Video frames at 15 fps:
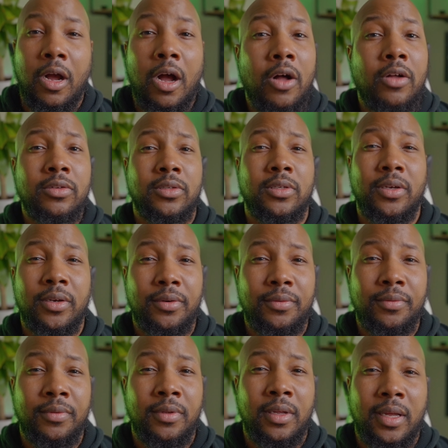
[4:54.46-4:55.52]
Also,
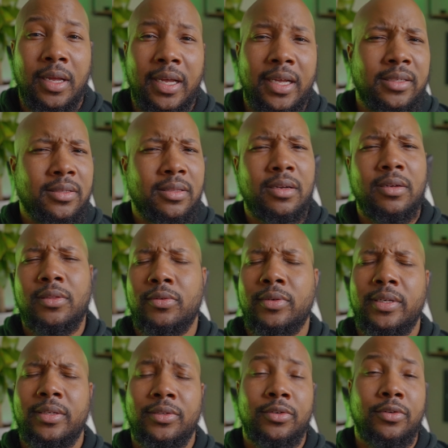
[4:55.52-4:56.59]

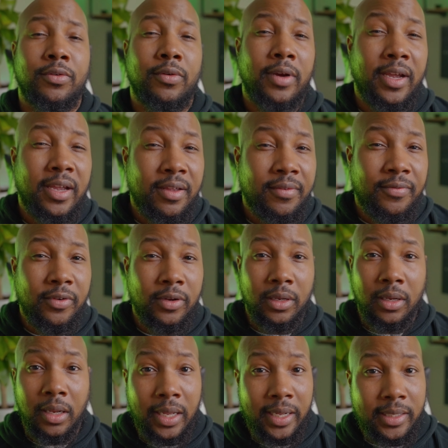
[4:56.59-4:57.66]
S-LOG3 is great for
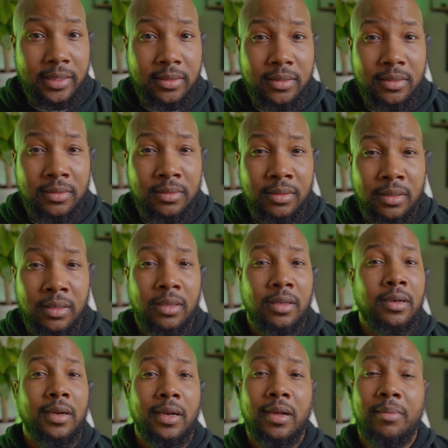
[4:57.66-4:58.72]
LUTs.
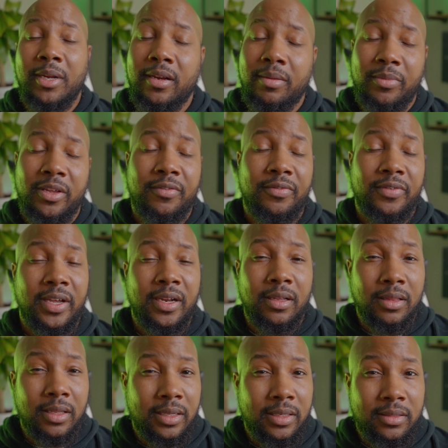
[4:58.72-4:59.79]
Now, I'm not a big fan
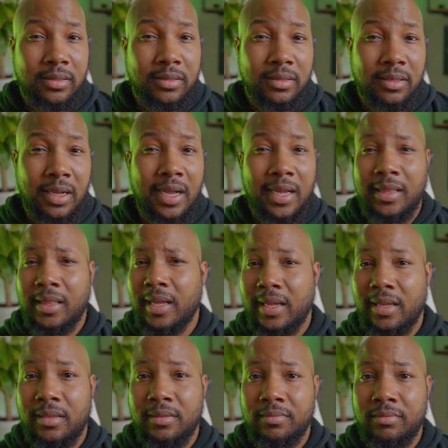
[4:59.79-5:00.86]
of LUTs. I
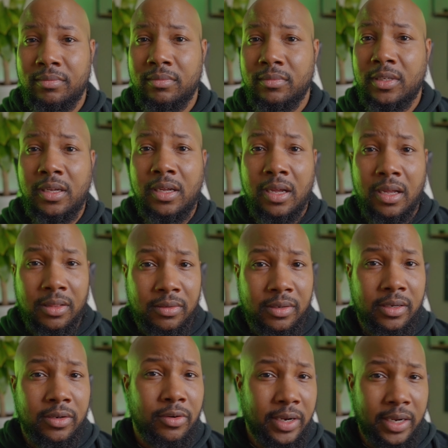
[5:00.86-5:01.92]
like
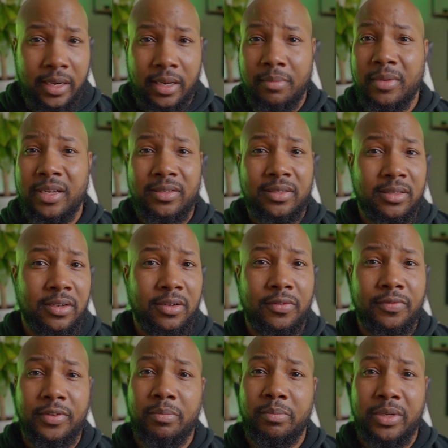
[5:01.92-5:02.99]
color grading
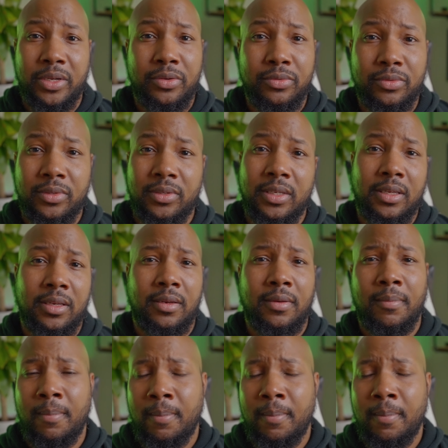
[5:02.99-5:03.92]
myself in post, and